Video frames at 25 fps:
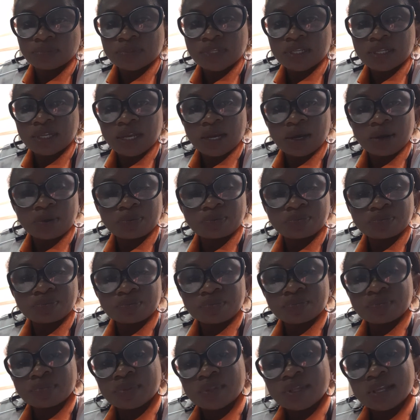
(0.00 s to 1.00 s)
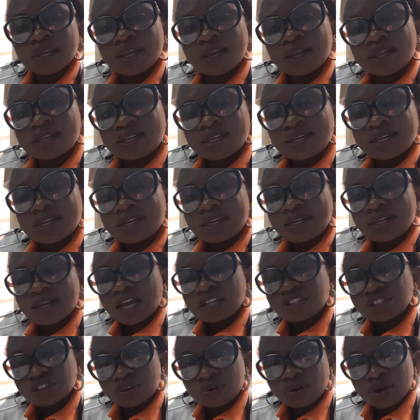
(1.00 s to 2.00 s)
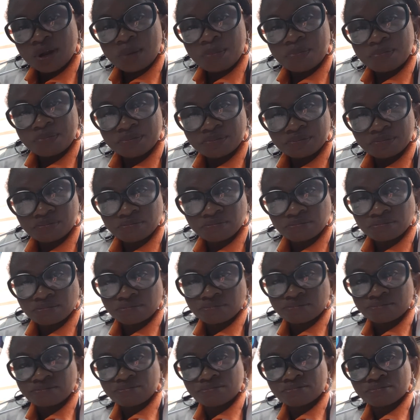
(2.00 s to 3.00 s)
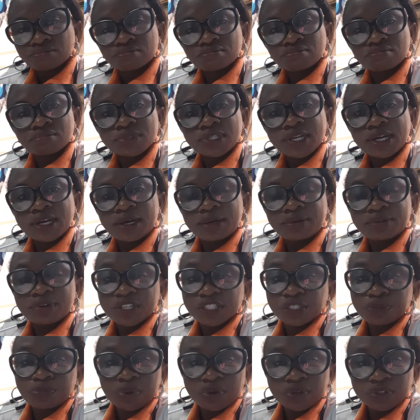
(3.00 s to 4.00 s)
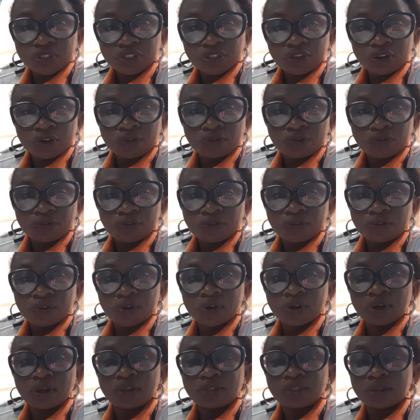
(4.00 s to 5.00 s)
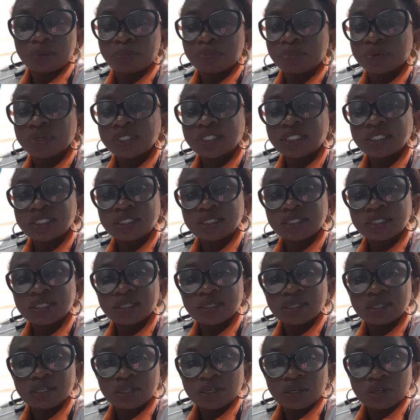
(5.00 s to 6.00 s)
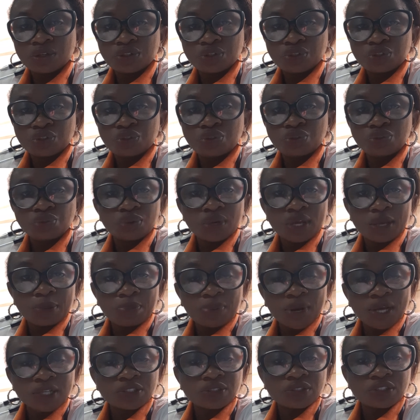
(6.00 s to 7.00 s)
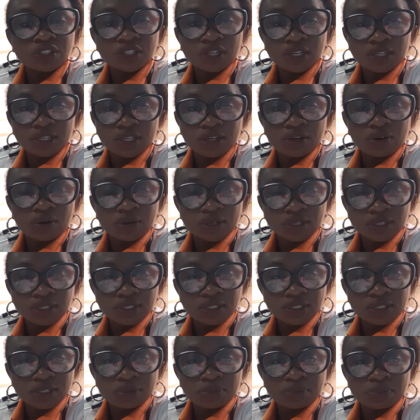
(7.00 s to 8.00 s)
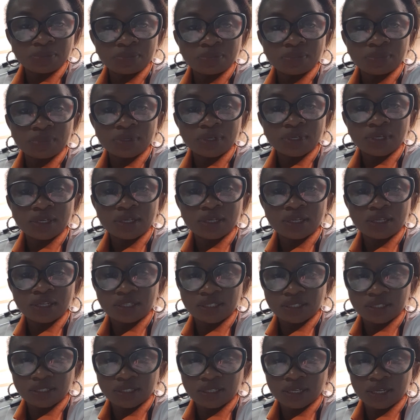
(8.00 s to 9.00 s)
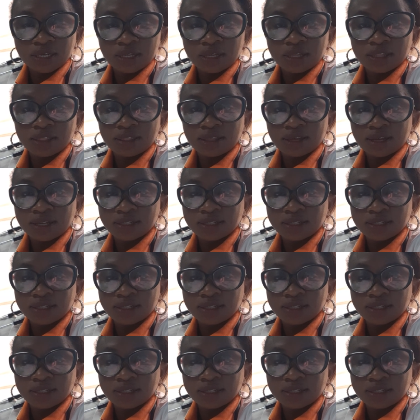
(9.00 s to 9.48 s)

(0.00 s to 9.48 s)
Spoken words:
Now, the natural response of the body to a pathogenic organism is such